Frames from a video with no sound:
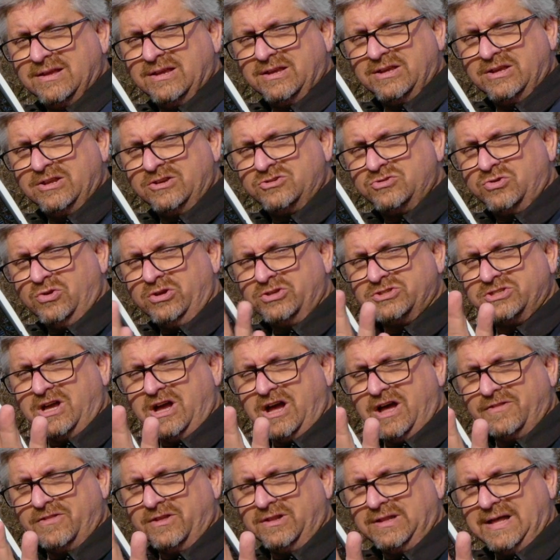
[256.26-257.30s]
controls
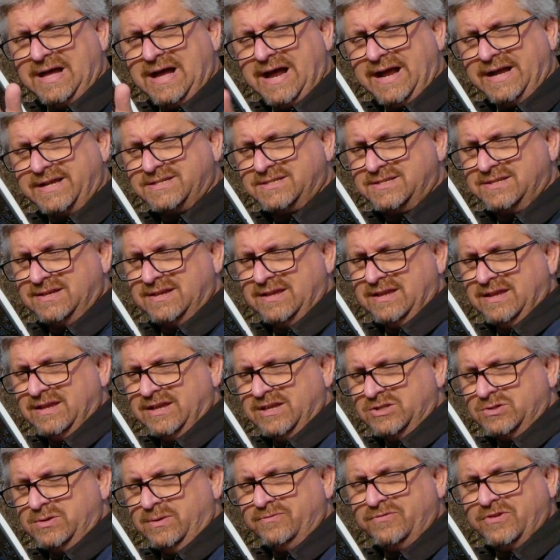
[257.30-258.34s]
all the locks.
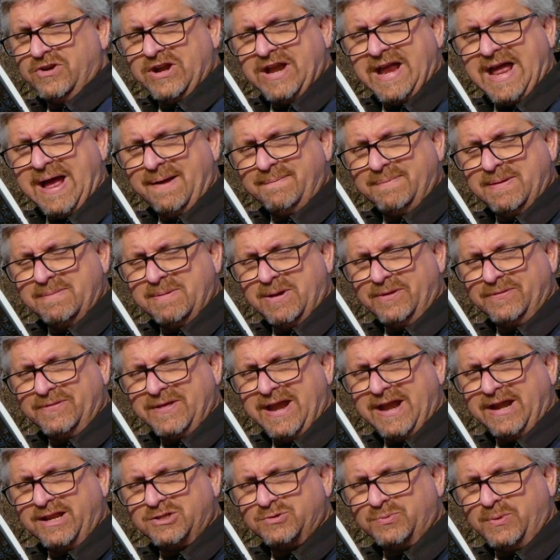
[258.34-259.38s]
So I'm very happy about
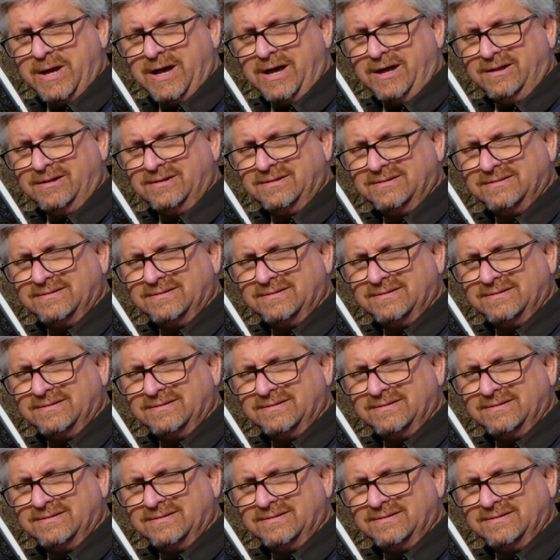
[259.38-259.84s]
that as well.